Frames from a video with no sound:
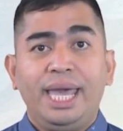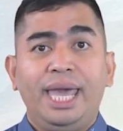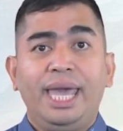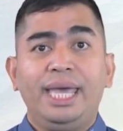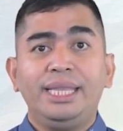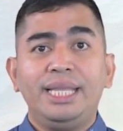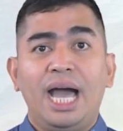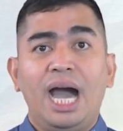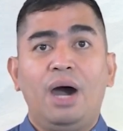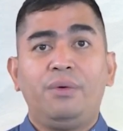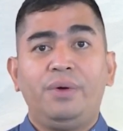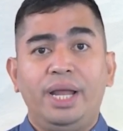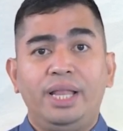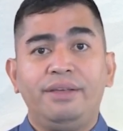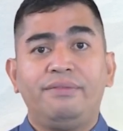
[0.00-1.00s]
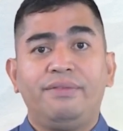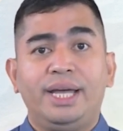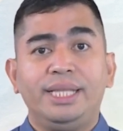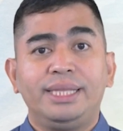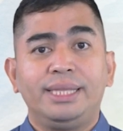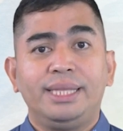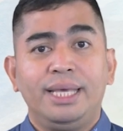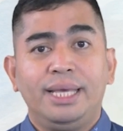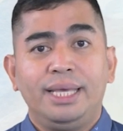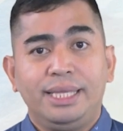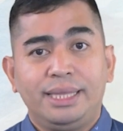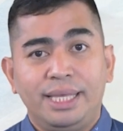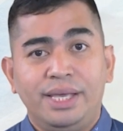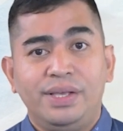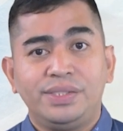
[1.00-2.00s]
and how relevant it
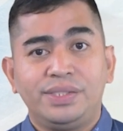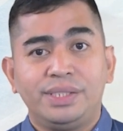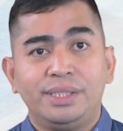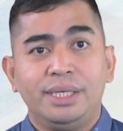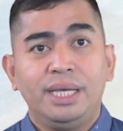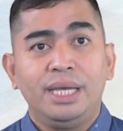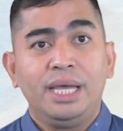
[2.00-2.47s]
is.